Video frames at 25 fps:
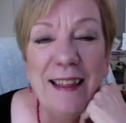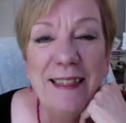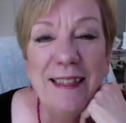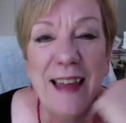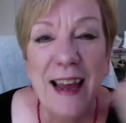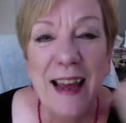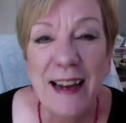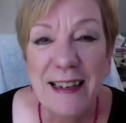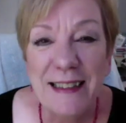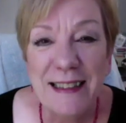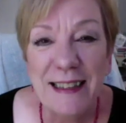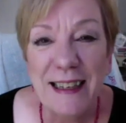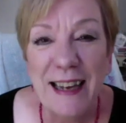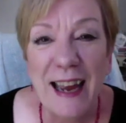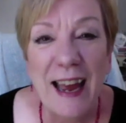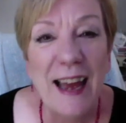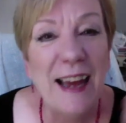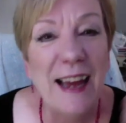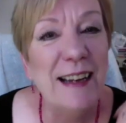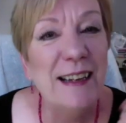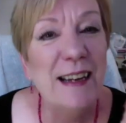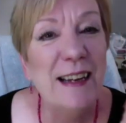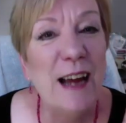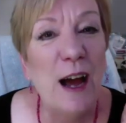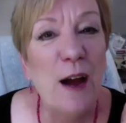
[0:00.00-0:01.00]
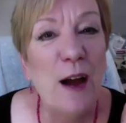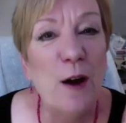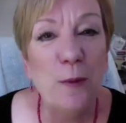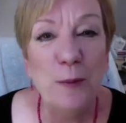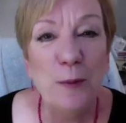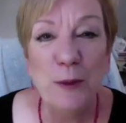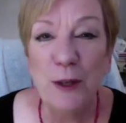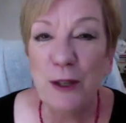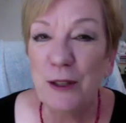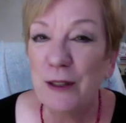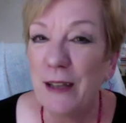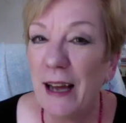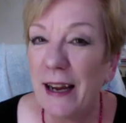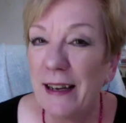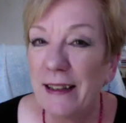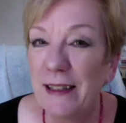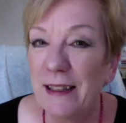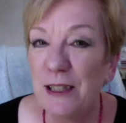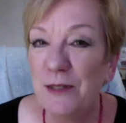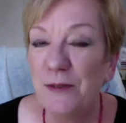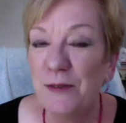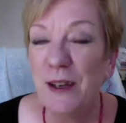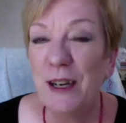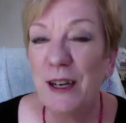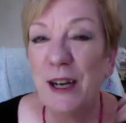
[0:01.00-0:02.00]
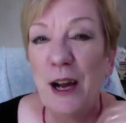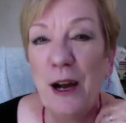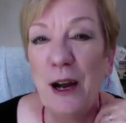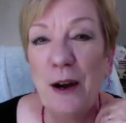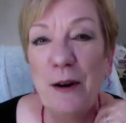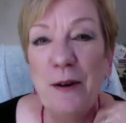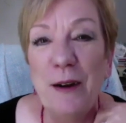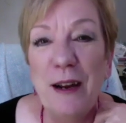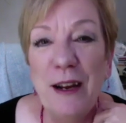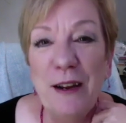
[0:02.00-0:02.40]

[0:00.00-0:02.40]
Thanks again. I hope you'll like this video.